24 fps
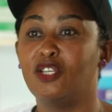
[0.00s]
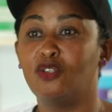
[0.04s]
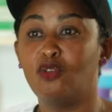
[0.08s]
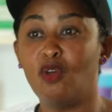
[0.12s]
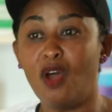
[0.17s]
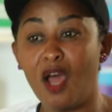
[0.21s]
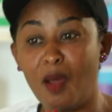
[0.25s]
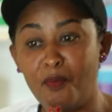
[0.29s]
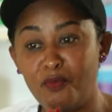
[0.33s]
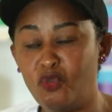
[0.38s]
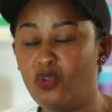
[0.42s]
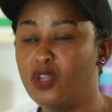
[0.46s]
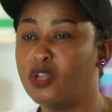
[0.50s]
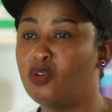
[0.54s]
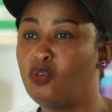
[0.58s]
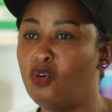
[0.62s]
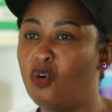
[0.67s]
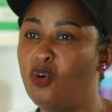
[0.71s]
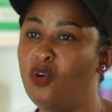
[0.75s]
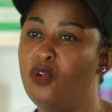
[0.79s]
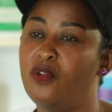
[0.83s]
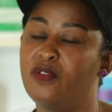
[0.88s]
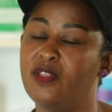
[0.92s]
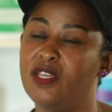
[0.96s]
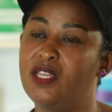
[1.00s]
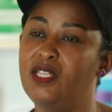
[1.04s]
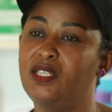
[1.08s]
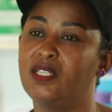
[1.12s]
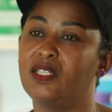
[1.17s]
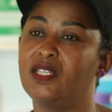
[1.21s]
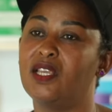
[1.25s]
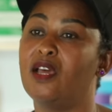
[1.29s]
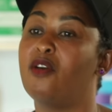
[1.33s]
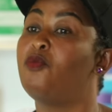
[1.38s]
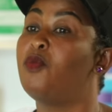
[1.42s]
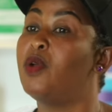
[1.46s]
So I'm doing all
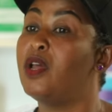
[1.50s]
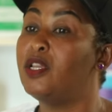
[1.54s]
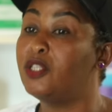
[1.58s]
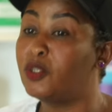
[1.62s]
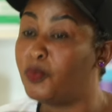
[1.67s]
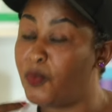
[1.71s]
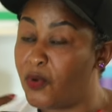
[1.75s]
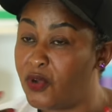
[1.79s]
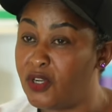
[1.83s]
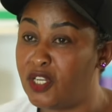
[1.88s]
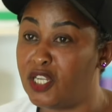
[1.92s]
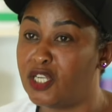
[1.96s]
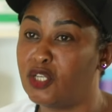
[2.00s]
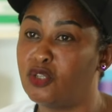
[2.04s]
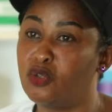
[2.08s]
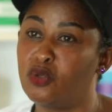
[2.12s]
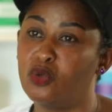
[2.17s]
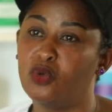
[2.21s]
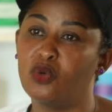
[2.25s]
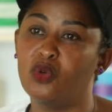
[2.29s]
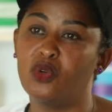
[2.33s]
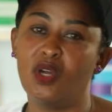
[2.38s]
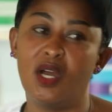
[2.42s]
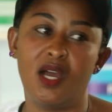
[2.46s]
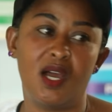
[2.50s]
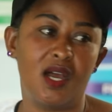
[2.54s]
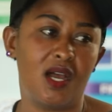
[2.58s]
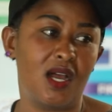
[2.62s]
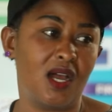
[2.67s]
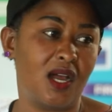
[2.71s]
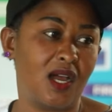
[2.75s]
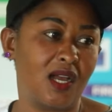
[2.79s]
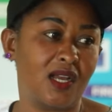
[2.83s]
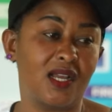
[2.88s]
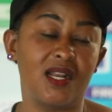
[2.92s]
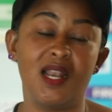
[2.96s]
this, responding to
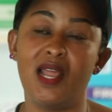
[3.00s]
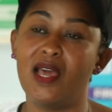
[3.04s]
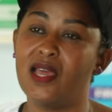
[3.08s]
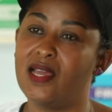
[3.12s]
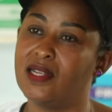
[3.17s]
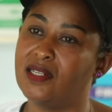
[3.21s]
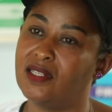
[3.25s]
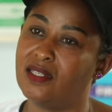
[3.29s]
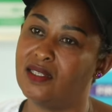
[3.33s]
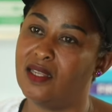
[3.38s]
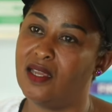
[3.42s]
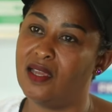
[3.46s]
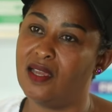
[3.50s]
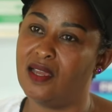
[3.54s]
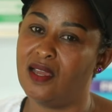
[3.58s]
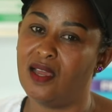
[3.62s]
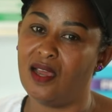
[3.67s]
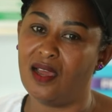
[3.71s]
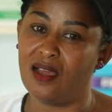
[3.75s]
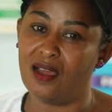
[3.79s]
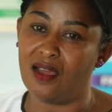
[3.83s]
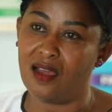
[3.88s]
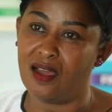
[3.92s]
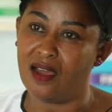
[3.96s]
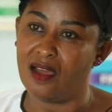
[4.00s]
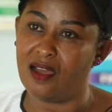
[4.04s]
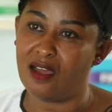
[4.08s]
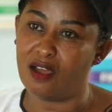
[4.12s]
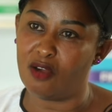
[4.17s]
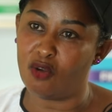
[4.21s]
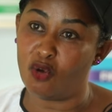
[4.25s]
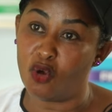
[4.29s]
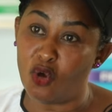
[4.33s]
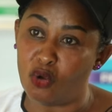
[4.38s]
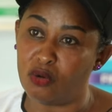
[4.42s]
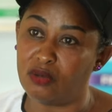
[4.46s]
clients'
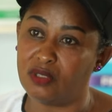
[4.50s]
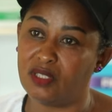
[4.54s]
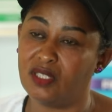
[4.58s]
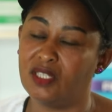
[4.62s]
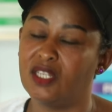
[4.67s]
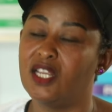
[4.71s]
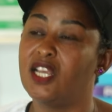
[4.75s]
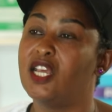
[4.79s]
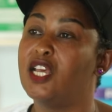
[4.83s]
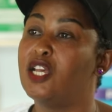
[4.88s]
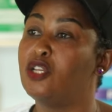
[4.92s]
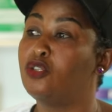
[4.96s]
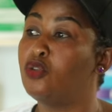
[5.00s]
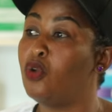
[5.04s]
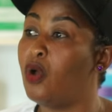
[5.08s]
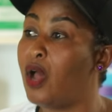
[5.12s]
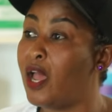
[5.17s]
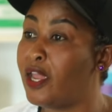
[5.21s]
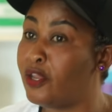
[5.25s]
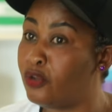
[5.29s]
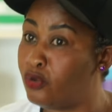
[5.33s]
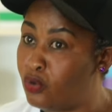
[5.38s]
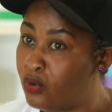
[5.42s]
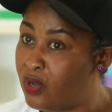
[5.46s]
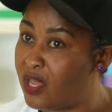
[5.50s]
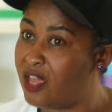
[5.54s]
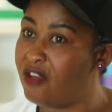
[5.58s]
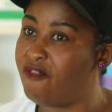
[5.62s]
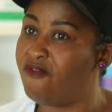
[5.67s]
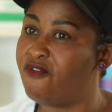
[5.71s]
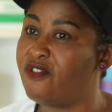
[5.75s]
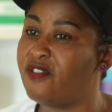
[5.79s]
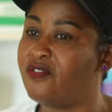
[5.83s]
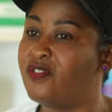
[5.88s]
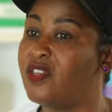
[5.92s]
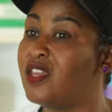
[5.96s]
calls. So I do
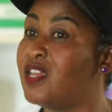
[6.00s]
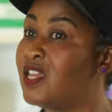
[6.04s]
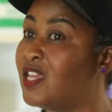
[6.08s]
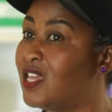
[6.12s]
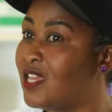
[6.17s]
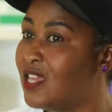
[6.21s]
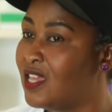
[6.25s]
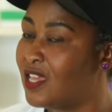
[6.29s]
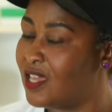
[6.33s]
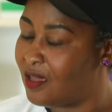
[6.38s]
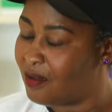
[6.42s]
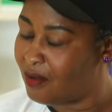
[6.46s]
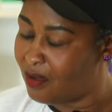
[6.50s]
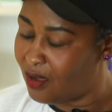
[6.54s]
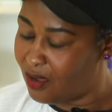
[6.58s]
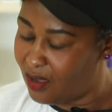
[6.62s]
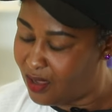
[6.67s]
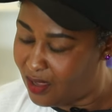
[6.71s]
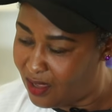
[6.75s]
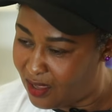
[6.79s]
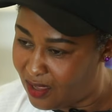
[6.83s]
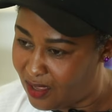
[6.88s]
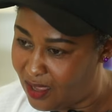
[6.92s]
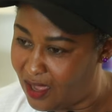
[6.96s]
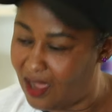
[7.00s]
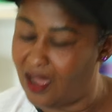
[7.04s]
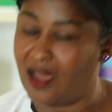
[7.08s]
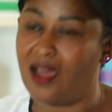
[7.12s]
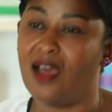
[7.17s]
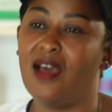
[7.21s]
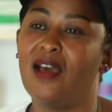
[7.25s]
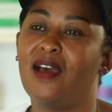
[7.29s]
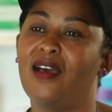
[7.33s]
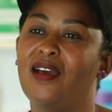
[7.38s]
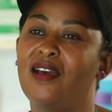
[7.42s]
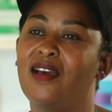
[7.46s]
everything
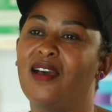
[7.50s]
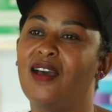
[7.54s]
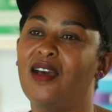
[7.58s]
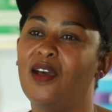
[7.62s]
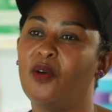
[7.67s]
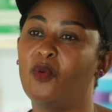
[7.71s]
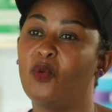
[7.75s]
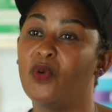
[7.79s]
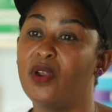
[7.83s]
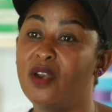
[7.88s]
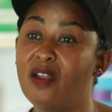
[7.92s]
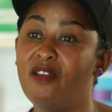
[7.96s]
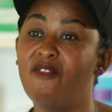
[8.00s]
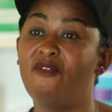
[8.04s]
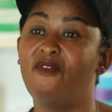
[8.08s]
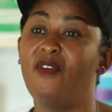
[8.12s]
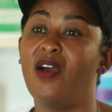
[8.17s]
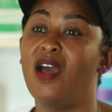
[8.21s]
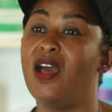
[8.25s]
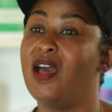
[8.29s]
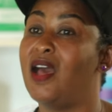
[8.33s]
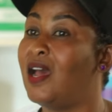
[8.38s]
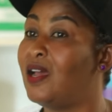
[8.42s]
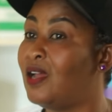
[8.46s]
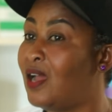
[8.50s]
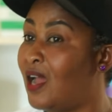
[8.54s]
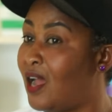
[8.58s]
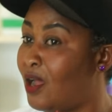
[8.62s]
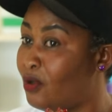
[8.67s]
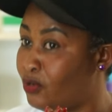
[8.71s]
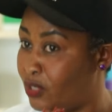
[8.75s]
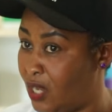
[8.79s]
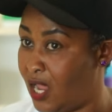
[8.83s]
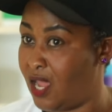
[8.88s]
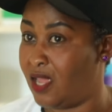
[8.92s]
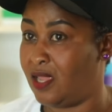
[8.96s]
wherever
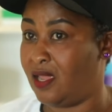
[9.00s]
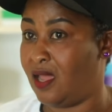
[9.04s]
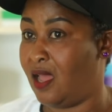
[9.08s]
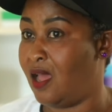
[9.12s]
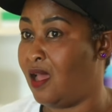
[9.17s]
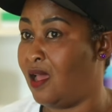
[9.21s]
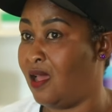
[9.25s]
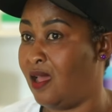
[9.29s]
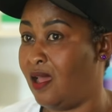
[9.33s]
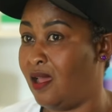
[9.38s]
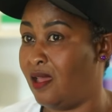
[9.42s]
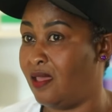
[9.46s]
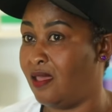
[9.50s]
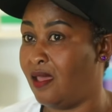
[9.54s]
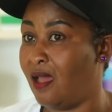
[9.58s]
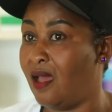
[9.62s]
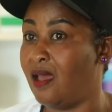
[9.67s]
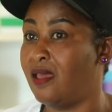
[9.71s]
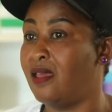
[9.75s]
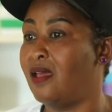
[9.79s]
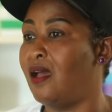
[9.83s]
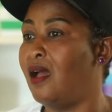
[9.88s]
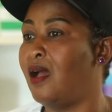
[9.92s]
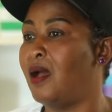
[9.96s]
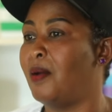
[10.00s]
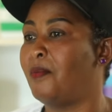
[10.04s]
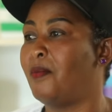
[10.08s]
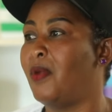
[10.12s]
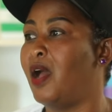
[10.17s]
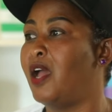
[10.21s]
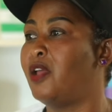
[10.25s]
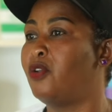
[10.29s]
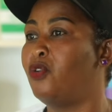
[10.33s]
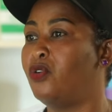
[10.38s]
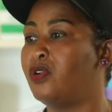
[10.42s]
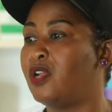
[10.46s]
I am.
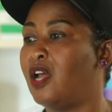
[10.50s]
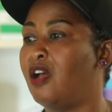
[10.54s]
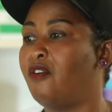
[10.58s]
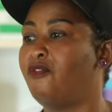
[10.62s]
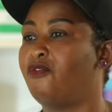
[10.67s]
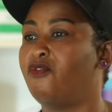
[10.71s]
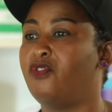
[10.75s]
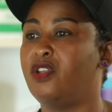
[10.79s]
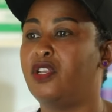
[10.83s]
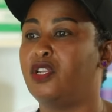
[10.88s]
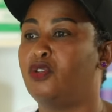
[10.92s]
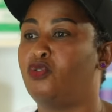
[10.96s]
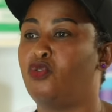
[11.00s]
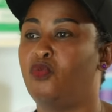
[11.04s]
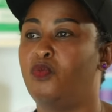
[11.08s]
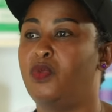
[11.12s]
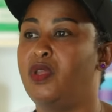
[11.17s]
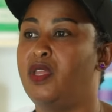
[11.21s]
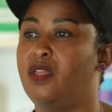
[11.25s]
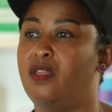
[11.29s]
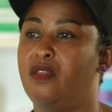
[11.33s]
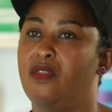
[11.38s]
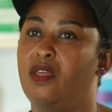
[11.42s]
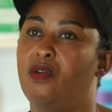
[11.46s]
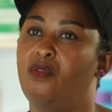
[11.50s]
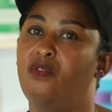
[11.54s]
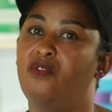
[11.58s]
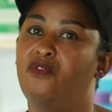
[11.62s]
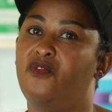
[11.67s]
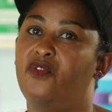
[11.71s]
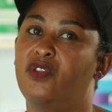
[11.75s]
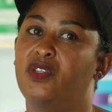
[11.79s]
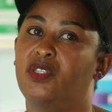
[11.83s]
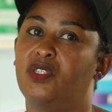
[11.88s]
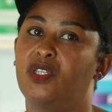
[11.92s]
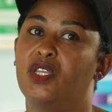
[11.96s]
I don't have really to be in the
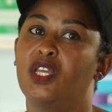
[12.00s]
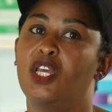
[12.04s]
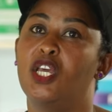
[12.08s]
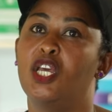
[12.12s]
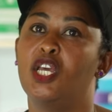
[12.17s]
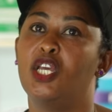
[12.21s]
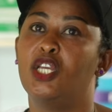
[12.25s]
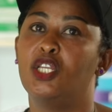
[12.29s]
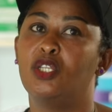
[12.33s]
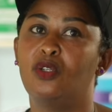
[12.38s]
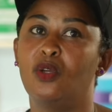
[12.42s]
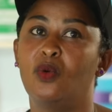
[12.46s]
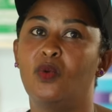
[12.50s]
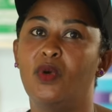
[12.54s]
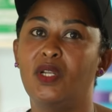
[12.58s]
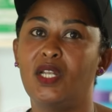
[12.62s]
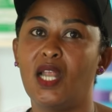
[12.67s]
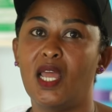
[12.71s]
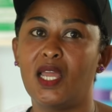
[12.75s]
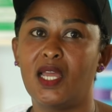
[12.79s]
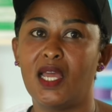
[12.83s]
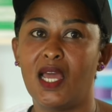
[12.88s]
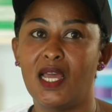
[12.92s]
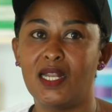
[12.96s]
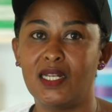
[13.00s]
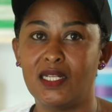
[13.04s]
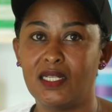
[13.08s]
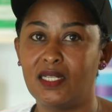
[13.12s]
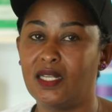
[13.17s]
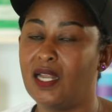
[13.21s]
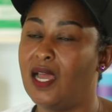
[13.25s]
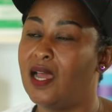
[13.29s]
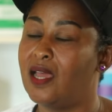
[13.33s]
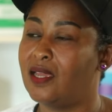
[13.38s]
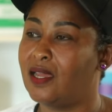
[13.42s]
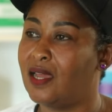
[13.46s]
office. So what I
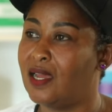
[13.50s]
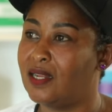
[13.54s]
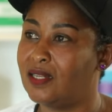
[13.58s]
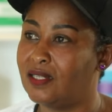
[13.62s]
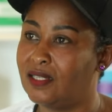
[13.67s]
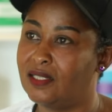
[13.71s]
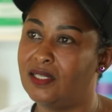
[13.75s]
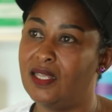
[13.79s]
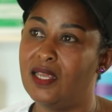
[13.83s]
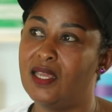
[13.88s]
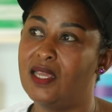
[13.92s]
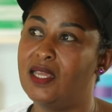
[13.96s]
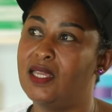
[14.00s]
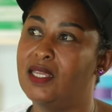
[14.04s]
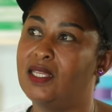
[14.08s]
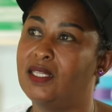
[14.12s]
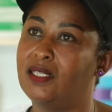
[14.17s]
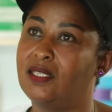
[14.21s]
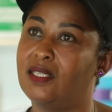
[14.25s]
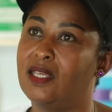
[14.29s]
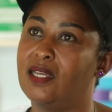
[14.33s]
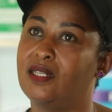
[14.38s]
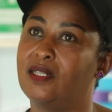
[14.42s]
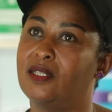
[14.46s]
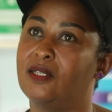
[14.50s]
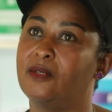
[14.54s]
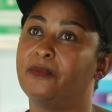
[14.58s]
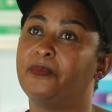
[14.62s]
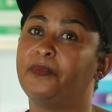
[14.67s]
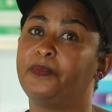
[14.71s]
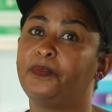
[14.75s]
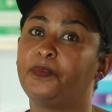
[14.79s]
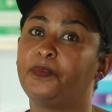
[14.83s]
can say is that